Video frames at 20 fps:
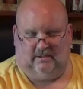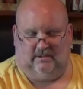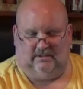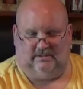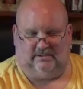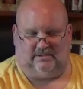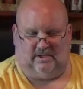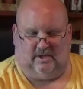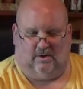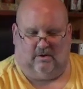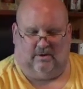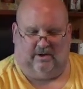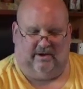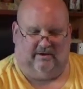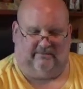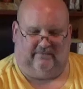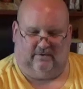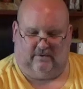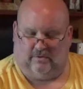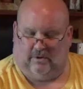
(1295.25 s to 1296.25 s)
So
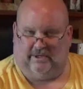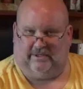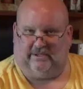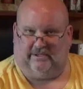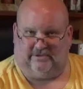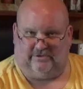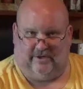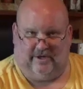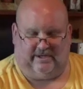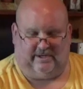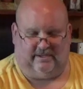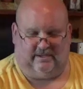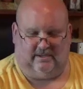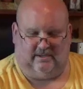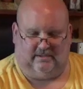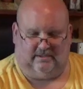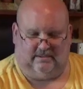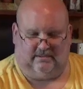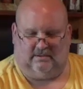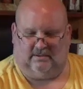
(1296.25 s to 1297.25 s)
if you're going to drink,
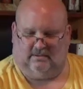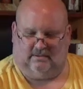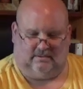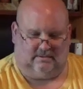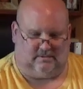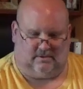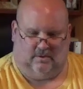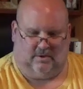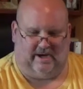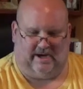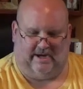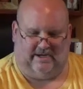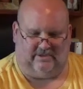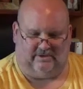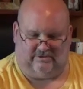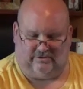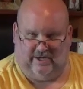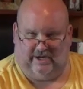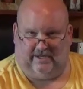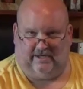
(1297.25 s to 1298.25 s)
go ahead
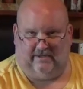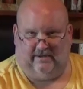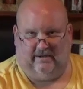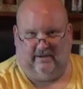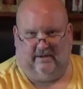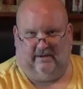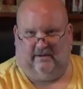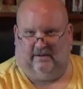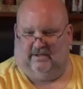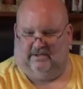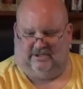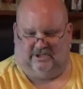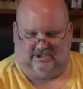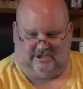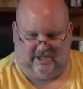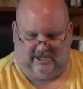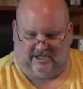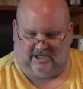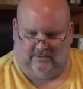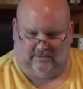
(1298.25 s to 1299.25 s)
and drink, just
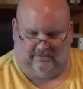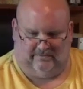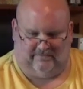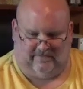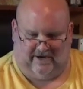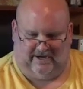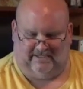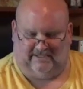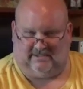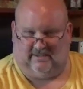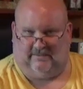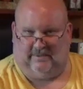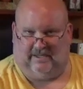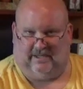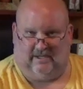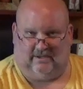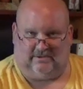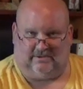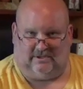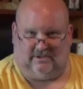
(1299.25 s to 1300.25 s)
like you would find somebody
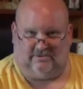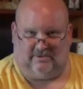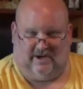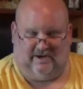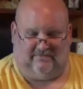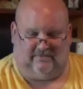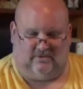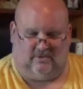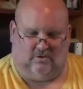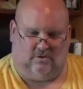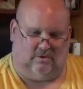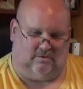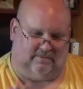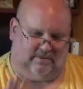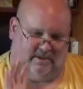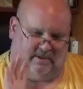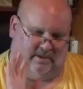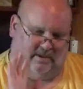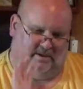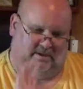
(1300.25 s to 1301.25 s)
else to drive you
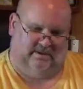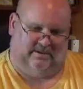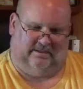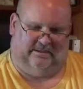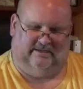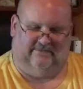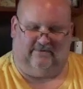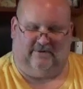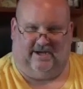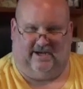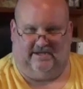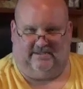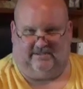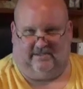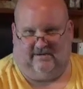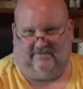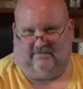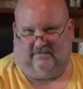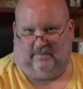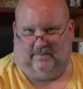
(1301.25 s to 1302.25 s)
home. Leave your hands
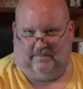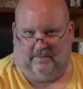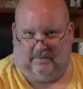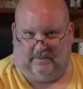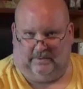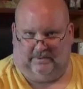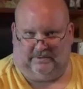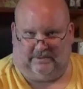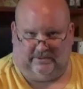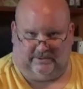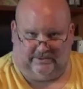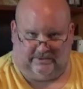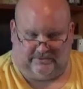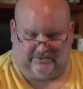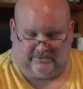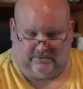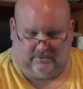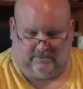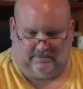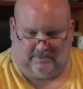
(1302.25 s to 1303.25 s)
off the remote until you're
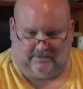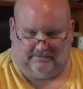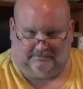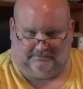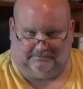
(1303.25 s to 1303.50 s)
sober.